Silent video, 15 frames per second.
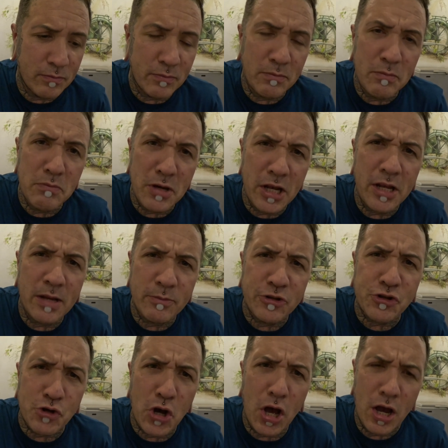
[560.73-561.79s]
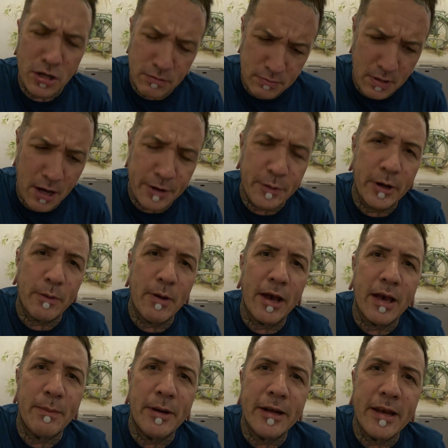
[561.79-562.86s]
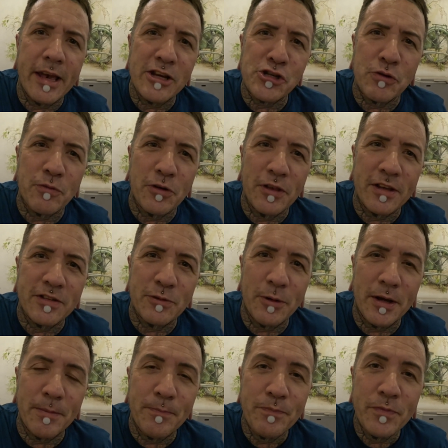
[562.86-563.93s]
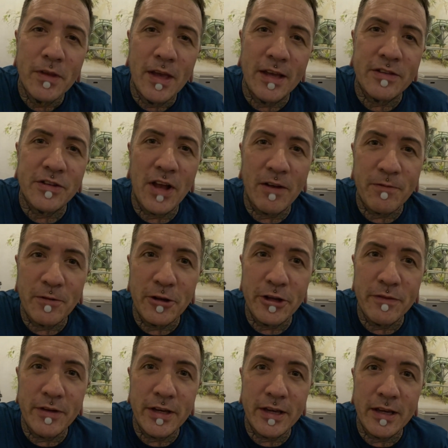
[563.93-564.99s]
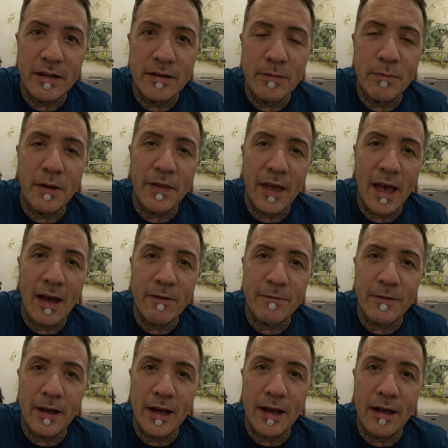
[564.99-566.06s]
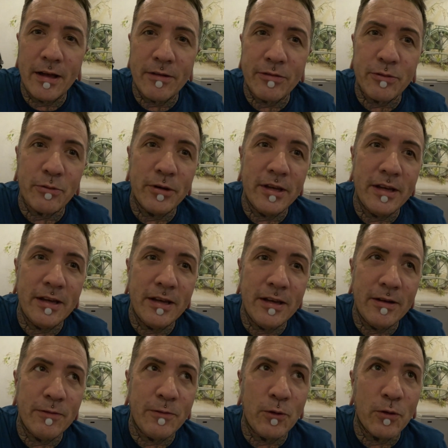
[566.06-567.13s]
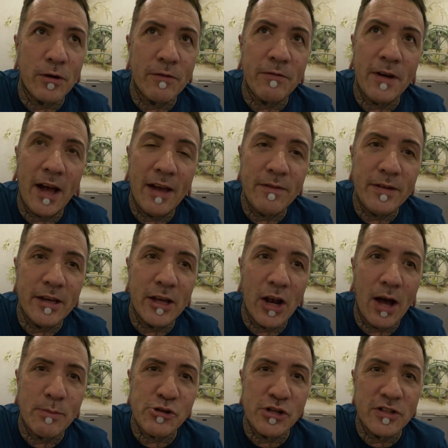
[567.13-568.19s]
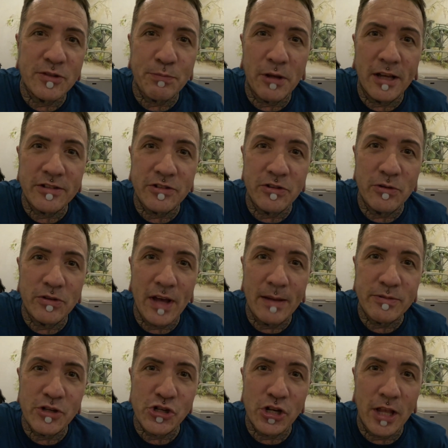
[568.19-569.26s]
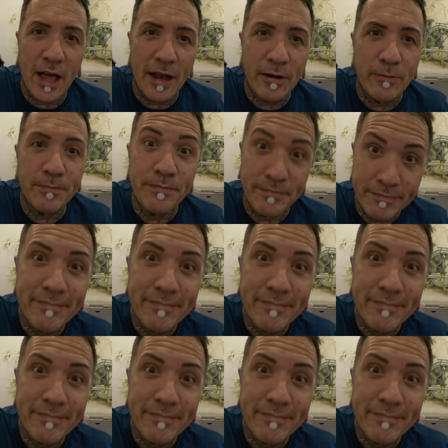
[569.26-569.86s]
a, a, medium strong, moderate recommendation for this one. It's not fully vegan, but they have uh, three, four, five vegan options plus two types of gelato.